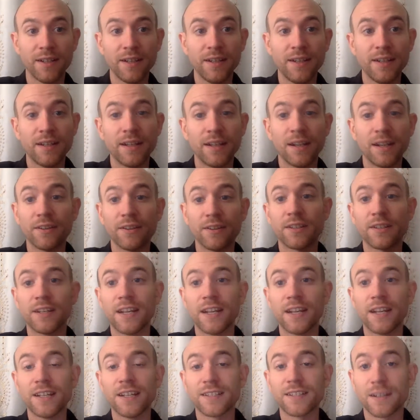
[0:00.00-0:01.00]
Now, today's
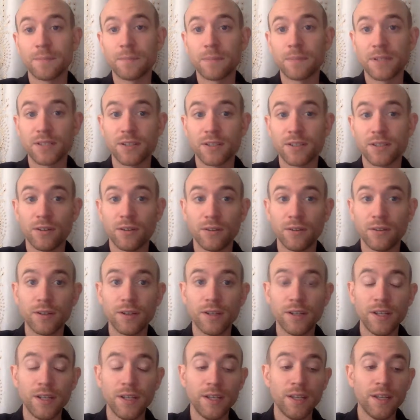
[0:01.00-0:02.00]
episode
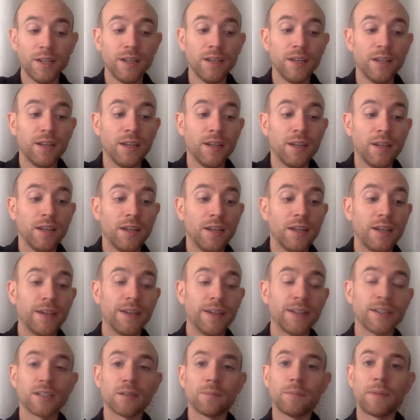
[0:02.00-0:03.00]
is
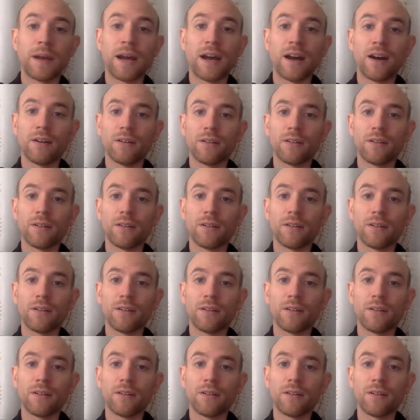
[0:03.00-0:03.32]
about